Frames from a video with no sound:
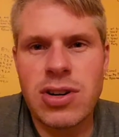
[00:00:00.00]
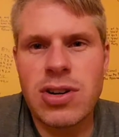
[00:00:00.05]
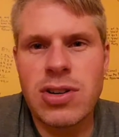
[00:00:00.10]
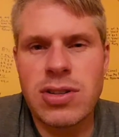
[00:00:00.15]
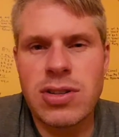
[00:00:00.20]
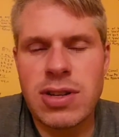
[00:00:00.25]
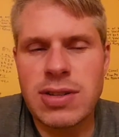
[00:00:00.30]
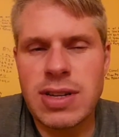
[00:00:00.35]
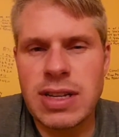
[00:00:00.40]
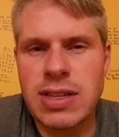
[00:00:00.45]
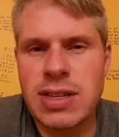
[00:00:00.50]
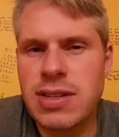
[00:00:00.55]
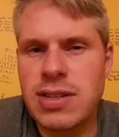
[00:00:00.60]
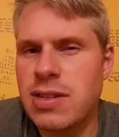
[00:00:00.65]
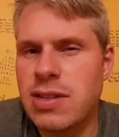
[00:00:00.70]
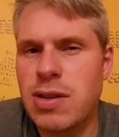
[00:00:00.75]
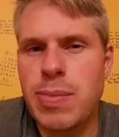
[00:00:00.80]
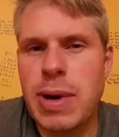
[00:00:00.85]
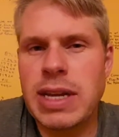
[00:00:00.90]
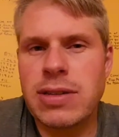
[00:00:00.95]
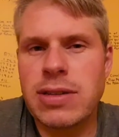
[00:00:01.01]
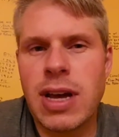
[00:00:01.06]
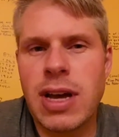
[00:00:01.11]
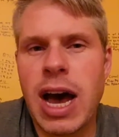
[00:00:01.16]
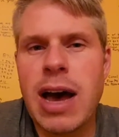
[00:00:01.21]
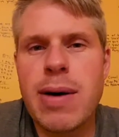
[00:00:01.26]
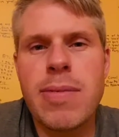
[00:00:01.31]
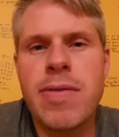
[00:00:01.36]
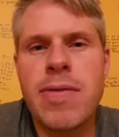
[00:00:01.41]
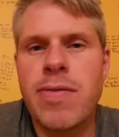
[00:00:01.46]
It's like, this is the best
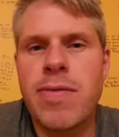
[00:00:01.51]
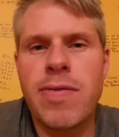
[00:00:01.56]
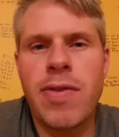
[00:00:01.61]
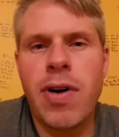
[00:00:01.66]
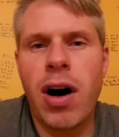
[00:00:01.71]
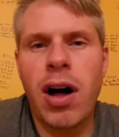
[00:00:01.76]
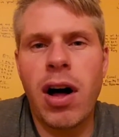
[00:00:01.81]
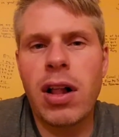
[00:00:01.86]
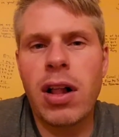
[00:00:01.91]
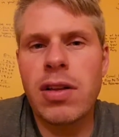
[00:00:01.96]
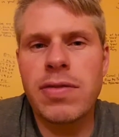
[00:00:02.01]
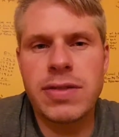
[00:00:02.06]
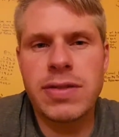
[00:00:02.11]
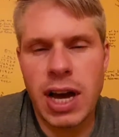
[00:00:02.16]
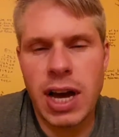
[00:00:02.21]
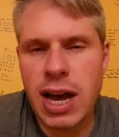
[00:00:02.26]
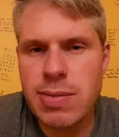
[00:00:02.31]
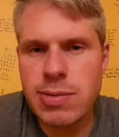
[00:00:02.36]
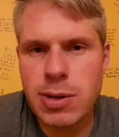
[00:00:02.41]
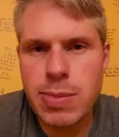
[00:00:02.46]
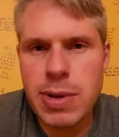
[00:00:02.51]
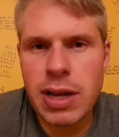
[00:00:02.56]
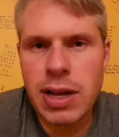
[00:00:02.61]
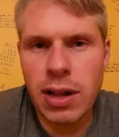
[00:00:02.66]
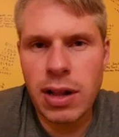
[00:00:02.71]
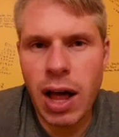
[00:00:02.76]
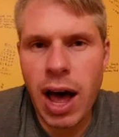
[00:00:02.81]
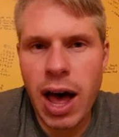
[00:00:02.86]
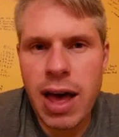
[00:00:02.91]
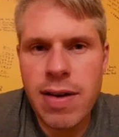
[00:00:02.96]
time of all of time to be
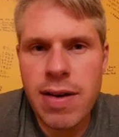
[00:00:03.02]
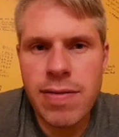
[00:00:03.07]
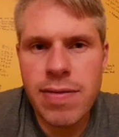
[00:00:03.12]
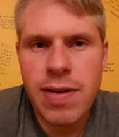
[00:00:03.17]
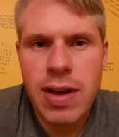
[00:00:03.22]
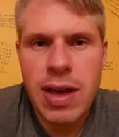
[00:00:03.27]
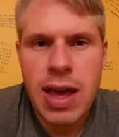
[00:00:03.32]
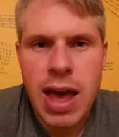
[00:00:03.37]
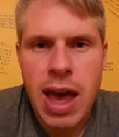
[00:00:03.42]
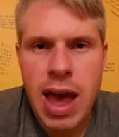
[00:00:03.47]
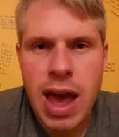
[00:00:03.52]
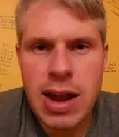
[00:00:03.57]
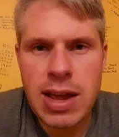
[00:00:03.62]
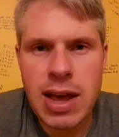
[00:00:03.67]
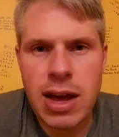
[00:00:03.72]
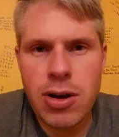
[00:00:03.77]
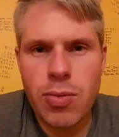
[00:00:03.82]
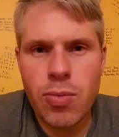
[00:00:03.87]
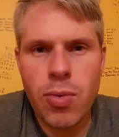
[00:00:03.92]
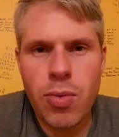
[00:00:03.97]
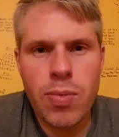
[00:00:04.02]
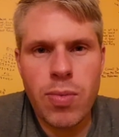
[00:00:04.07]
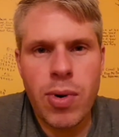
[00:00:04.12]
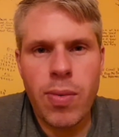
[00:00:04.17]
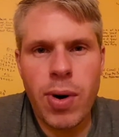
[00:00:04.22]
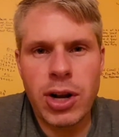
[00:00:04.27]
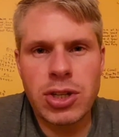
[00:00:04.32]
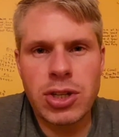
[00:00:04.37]
alive. And yet when we watch the